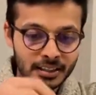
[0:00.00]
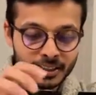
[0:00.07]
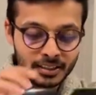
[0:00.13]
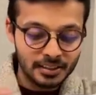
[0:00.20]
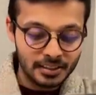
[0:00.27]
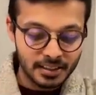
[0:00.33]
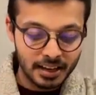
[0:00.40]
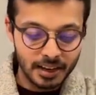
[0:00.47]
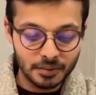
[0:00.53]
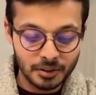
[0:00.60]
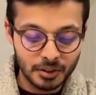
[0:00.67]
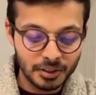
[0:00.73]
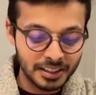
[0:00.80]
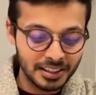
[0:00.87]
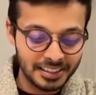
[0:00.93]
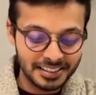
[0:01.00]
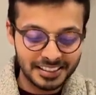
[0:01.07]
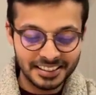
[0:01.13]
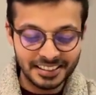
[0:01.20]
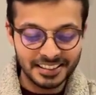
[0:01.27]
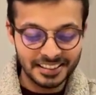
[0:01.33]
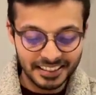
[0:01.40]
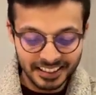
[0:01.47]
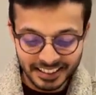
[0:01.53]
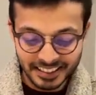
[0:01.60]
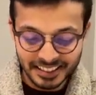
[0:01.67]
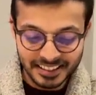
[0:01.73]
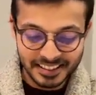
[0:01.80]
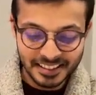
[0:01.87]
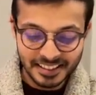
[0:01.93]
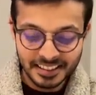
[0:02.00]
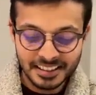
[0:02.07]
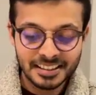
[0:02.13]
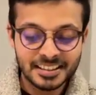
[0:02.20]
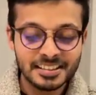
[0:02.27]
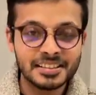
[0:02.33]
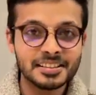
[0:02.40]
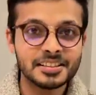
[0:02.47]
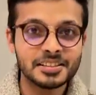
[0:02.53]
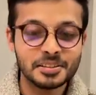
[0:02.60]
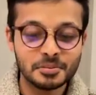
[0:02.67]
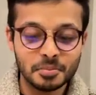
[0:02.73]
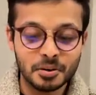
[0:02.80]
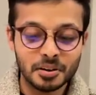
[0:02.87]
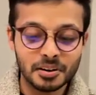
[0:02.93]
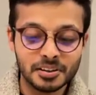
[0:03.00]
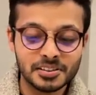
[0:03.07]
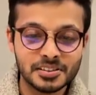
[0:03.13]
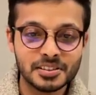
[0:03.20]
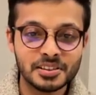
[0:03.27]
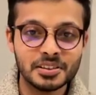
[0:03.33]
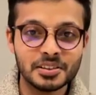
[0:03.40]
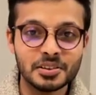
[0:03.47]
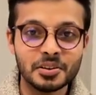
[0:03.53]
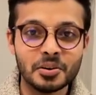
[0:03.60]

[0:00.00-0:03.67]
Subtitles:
just have a look here guys. This is the box. You